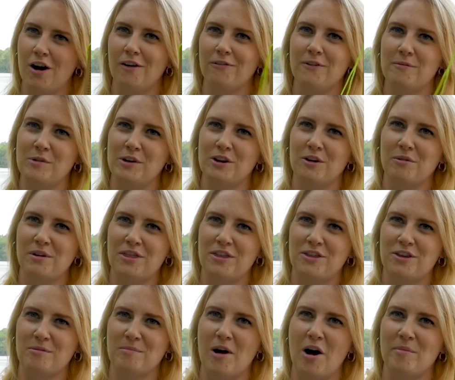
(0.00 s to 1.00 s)
all familiar with the
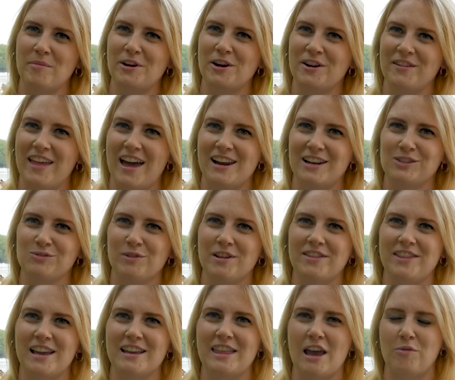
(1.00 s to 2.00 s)
thermometer. That is
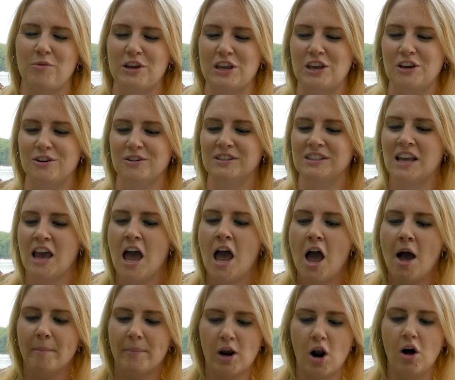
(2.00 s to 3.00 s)
one thing that we use.
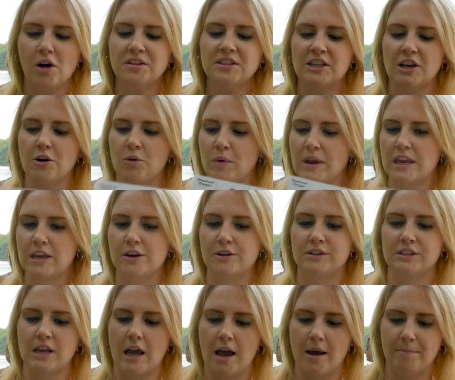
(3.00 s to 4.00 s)
But also we
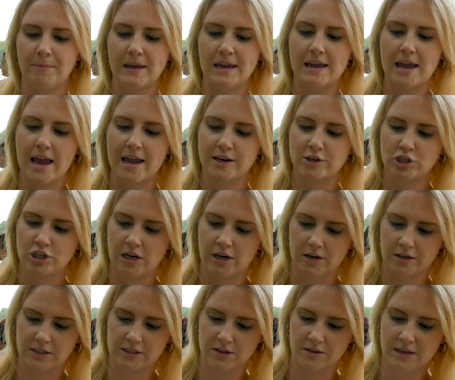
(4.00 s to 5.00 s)
use a pH
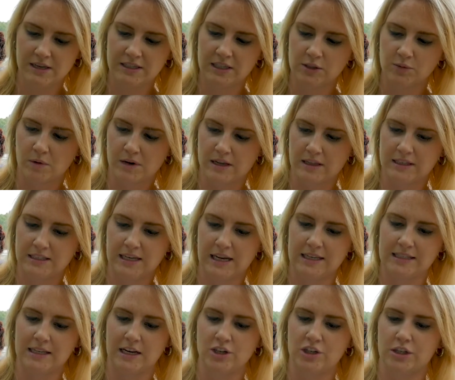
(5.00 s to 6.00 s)
here. So this is one of the
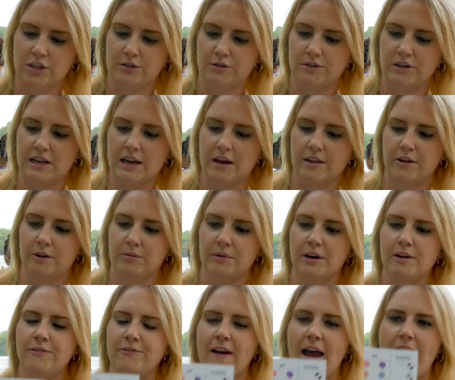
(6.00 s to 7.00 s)
tests I just threw together
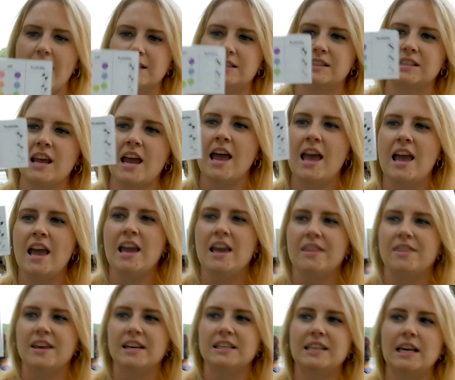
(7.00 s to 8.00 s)
real fast.
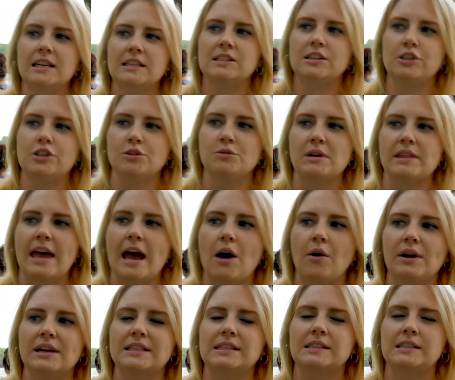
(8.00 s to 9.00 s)
This has to do with
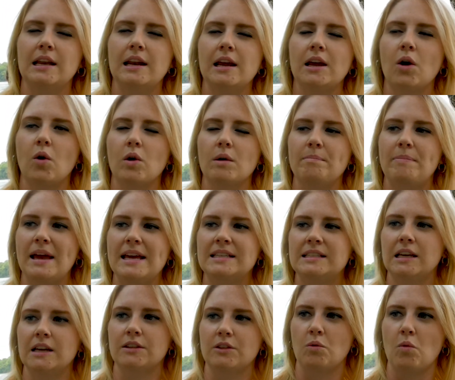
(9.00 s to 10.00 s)
how acidic or
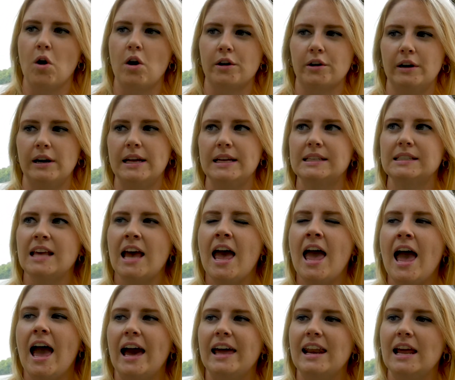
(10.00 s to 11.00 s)
basic the water is.
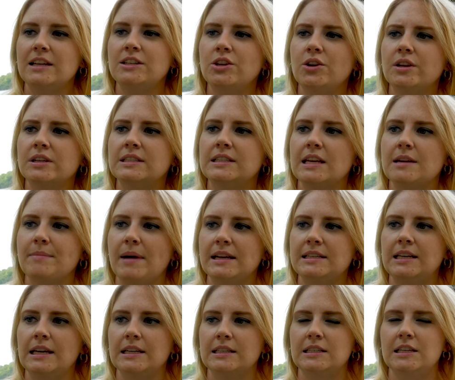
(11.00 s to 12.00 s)
And as you can see, my
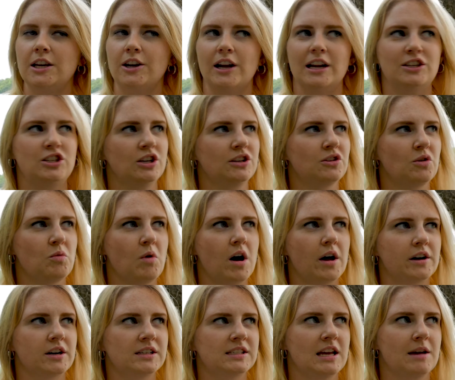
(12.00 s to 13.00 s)
test here, I took the
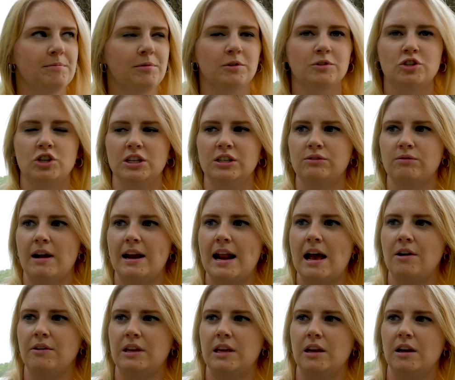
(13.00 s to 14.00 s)
water sample just right
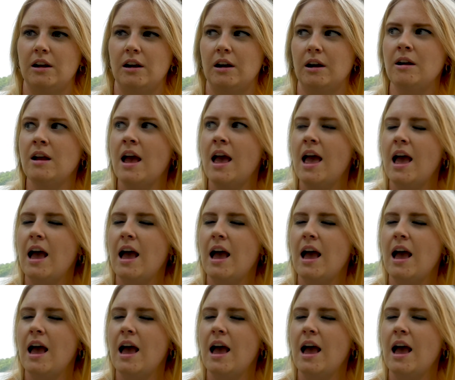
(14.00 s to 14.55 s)
out here